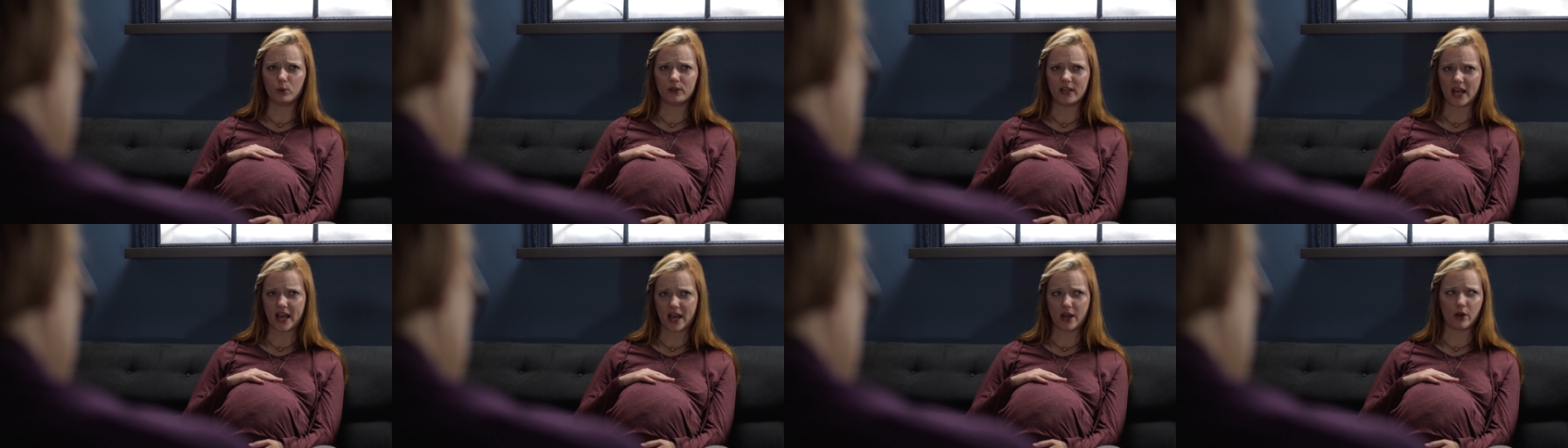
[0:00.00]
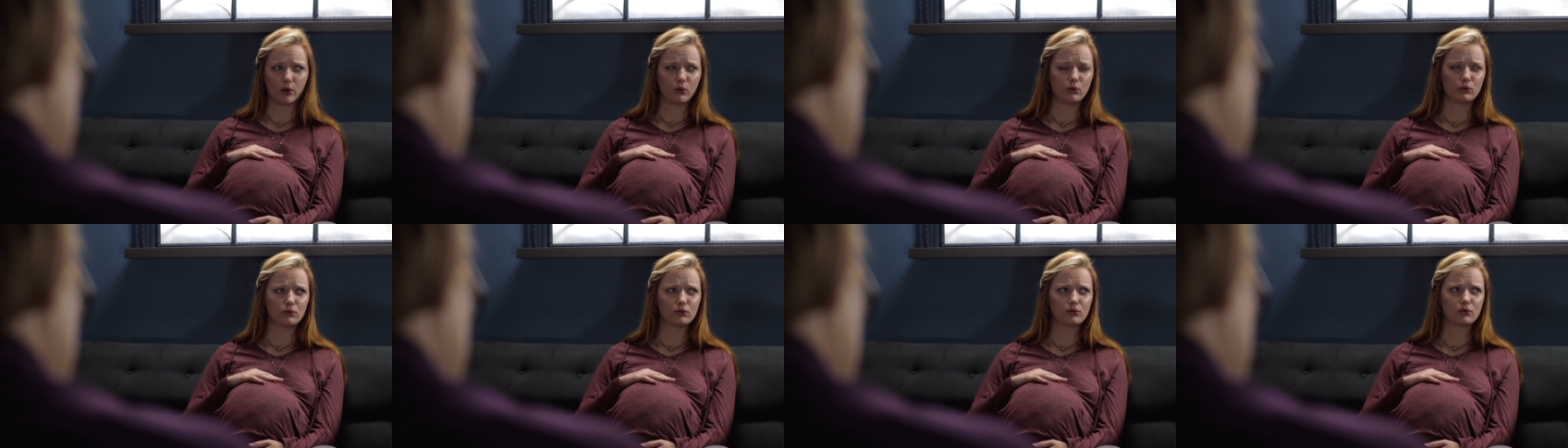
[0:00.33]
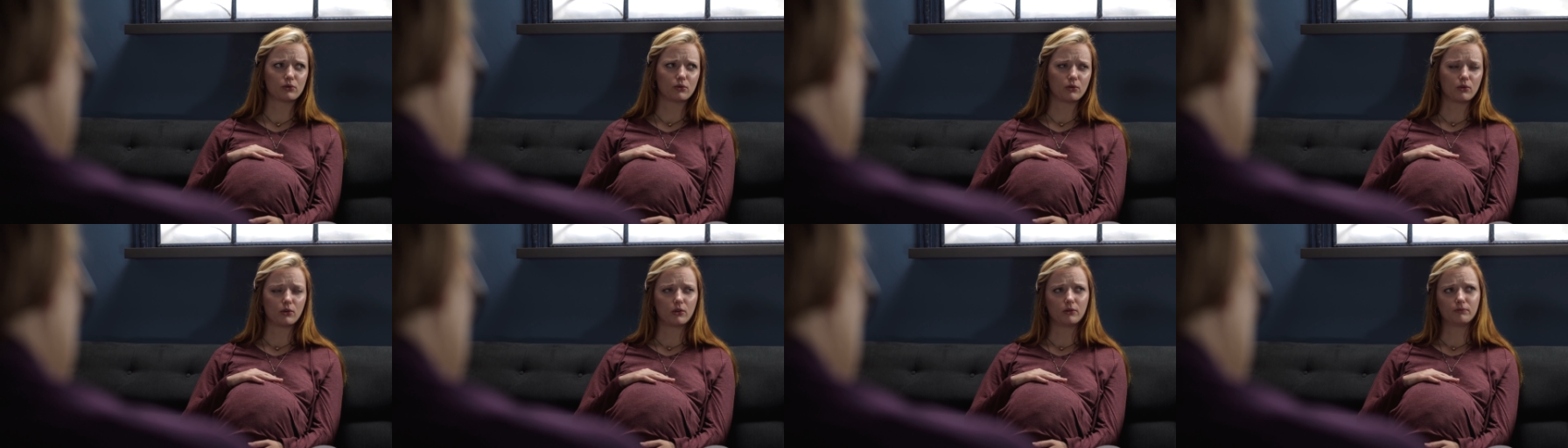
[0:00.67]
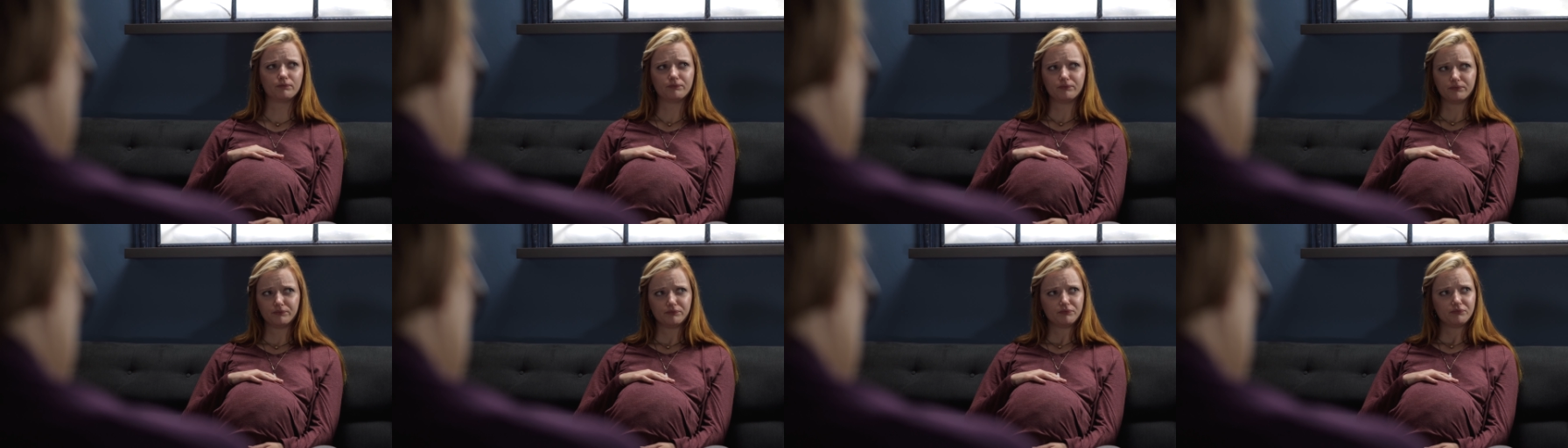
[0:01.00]
nails, or
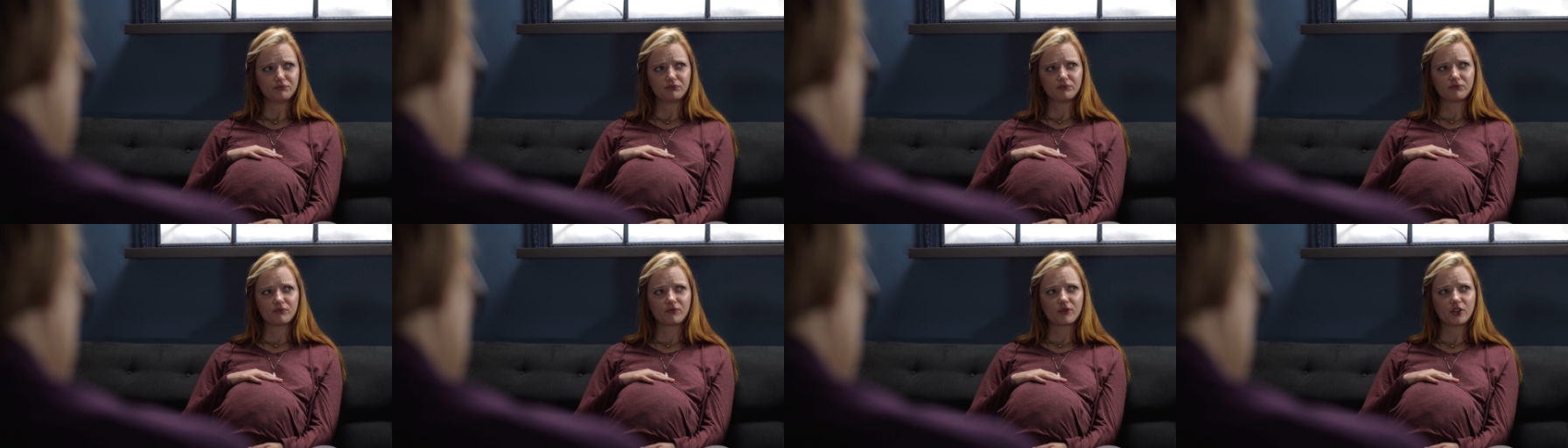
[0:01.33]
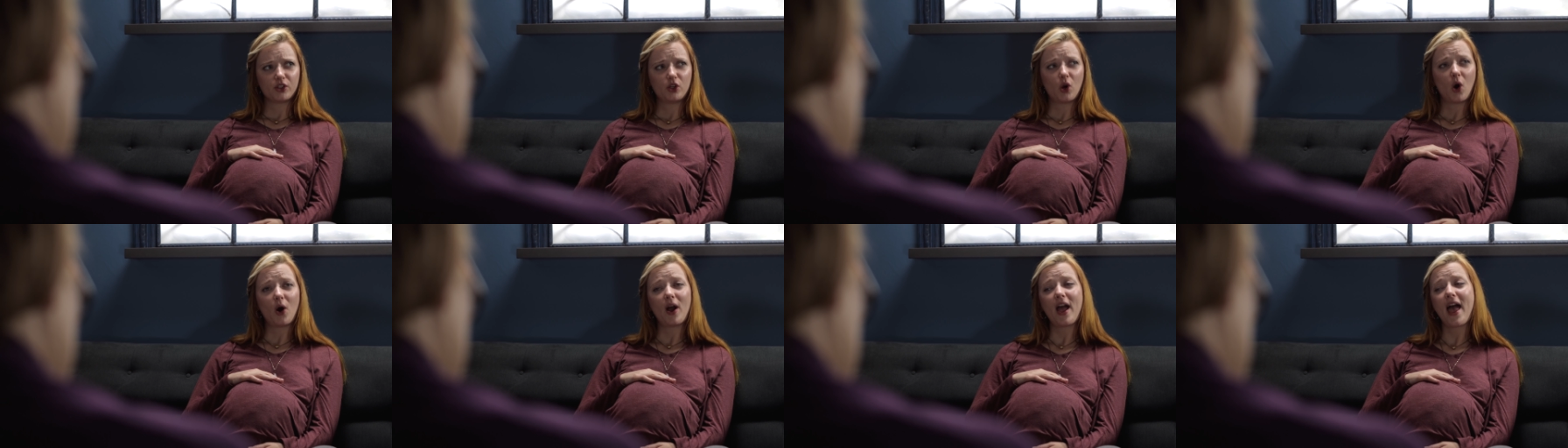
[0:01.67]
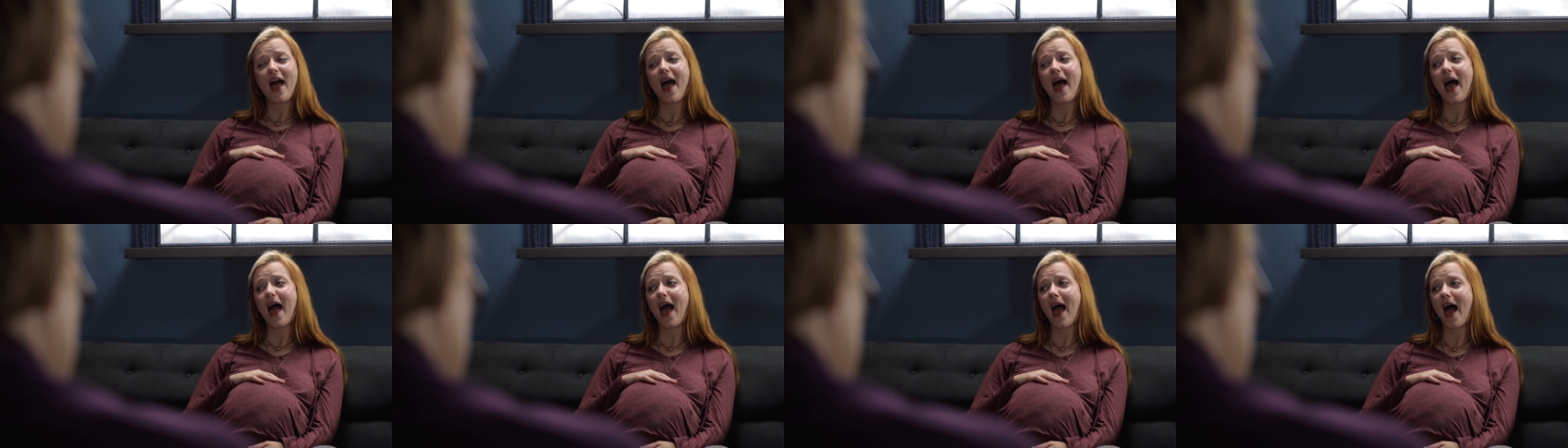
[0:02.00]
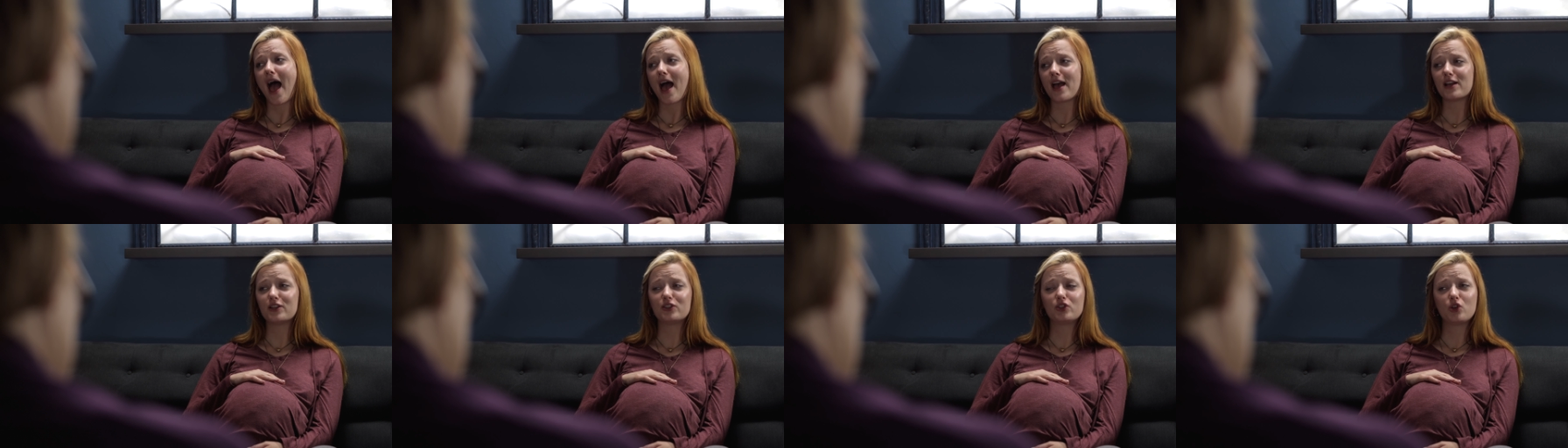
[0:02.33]
your
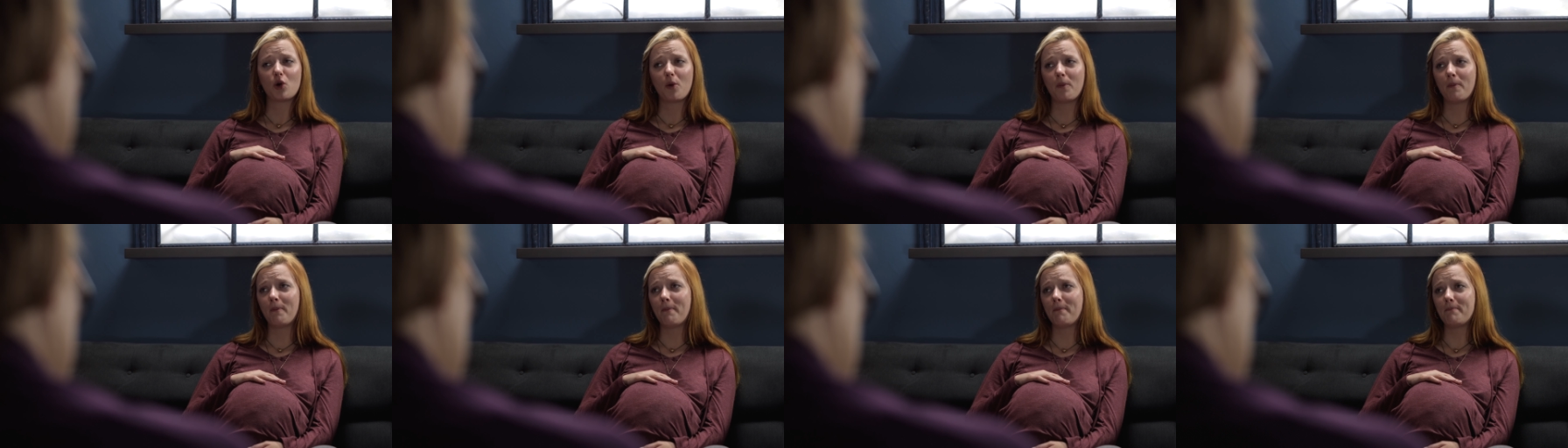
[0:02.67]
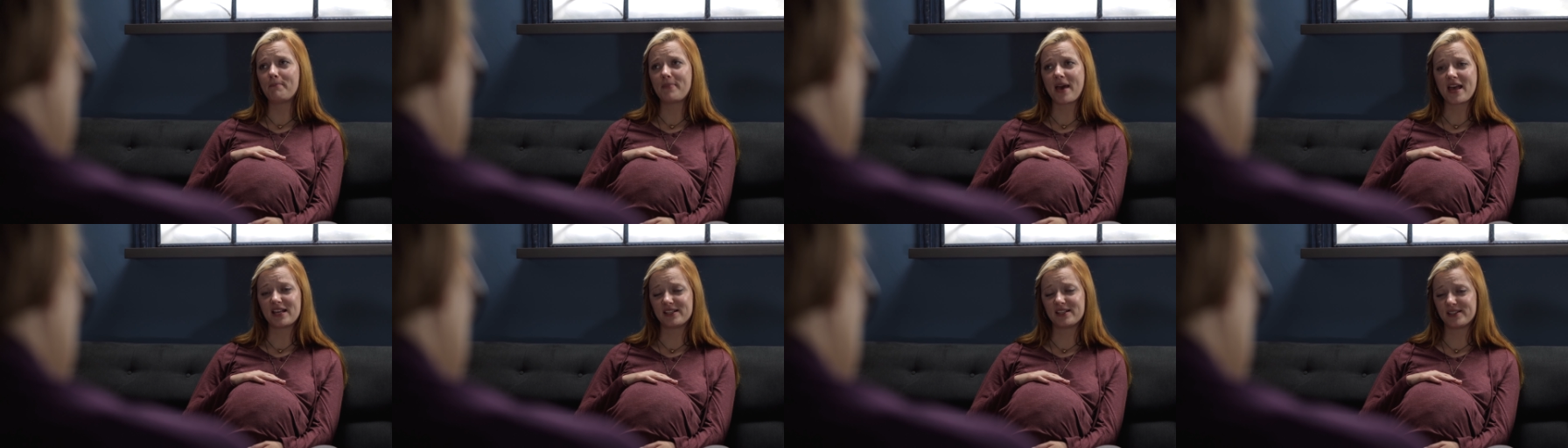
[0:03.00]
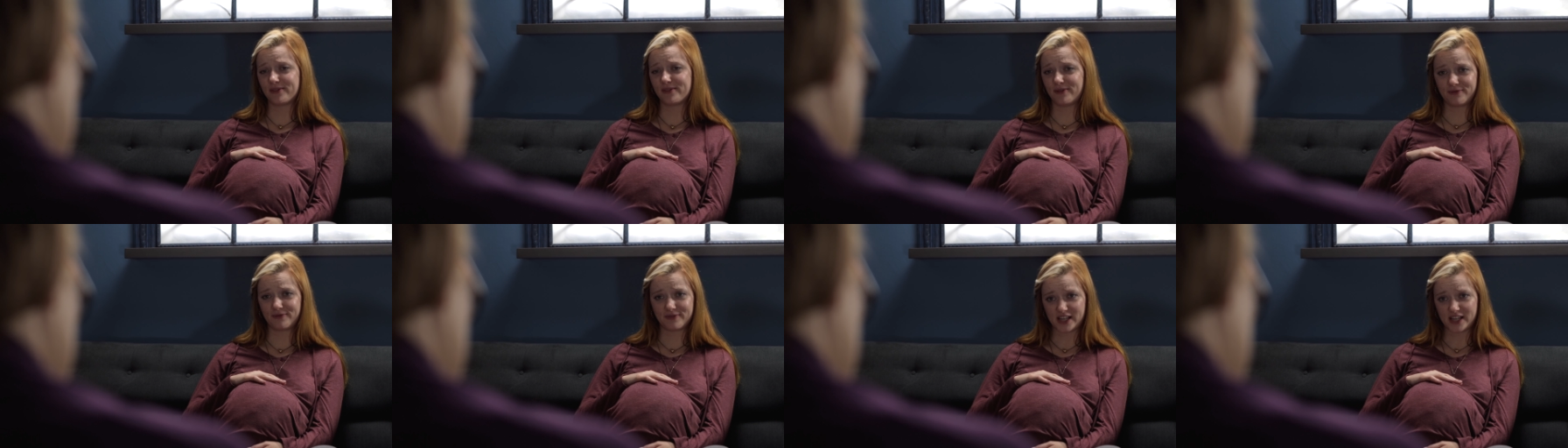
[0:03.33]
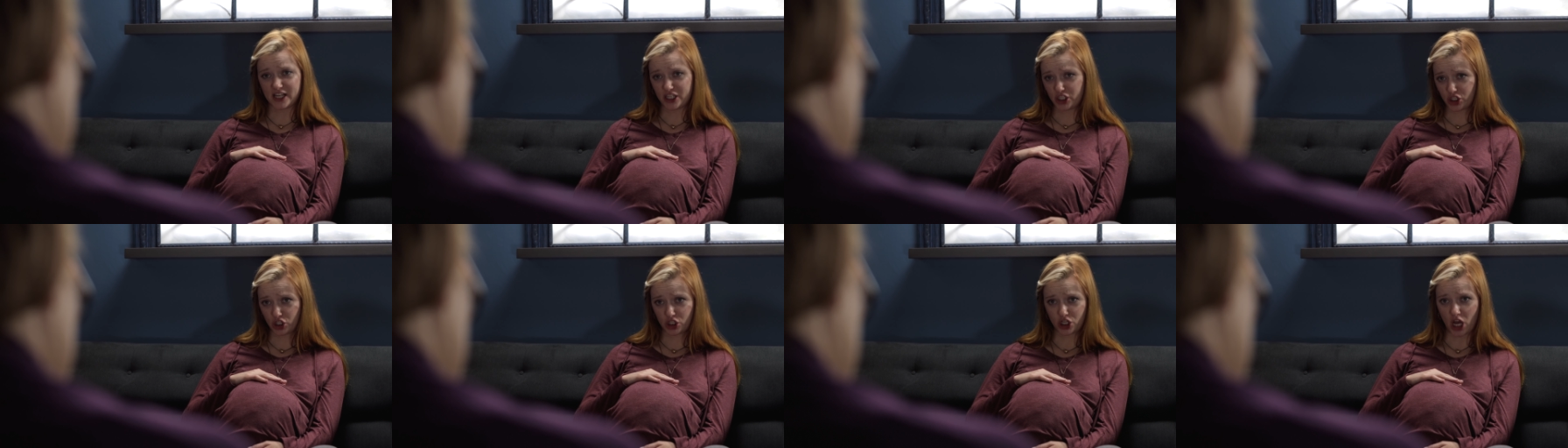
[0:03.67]
hair is your best
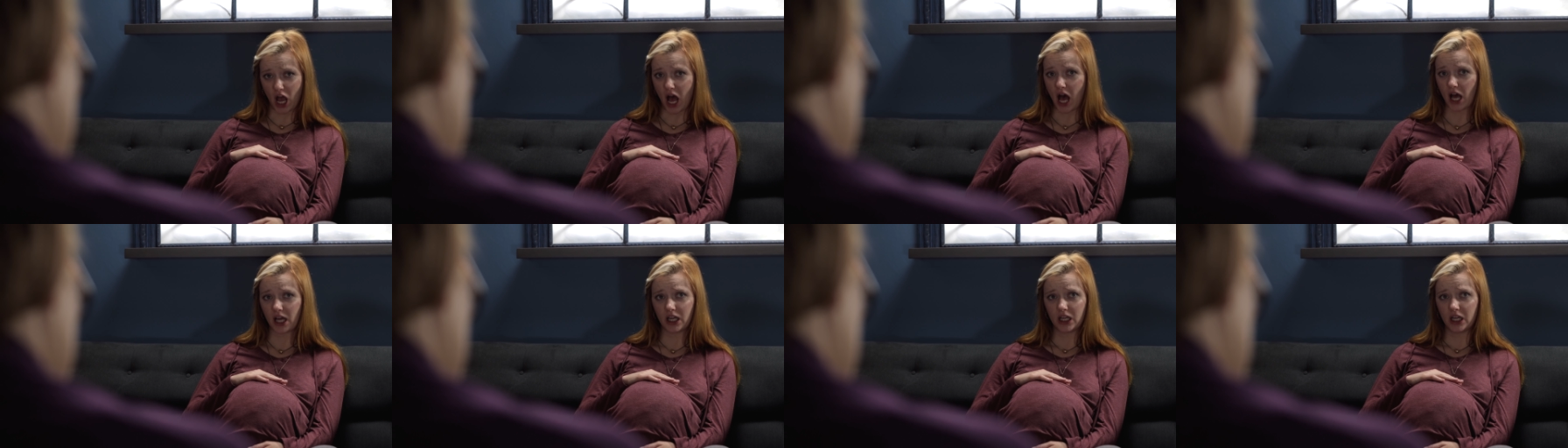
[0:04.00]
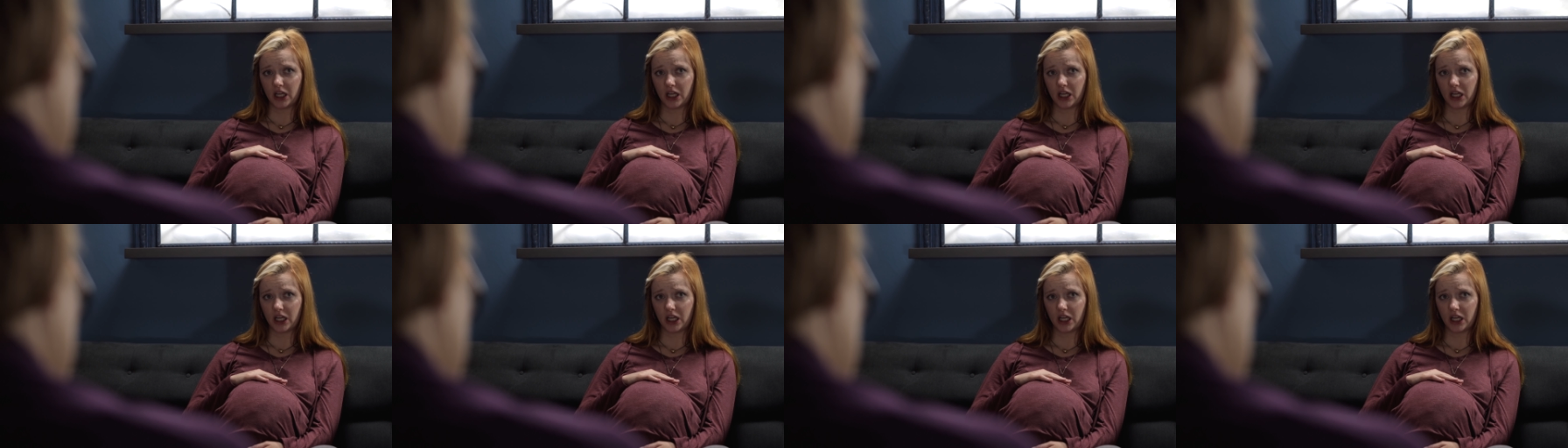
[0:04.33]
feature.